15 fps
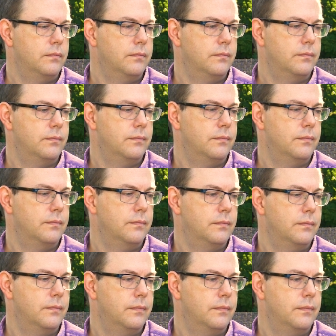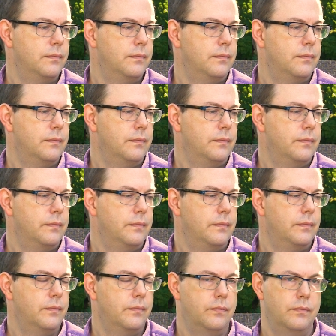
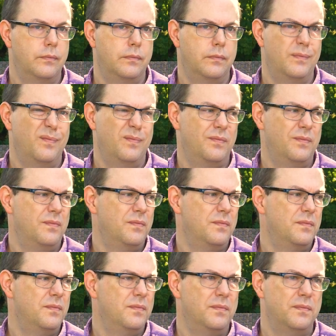(not speaking)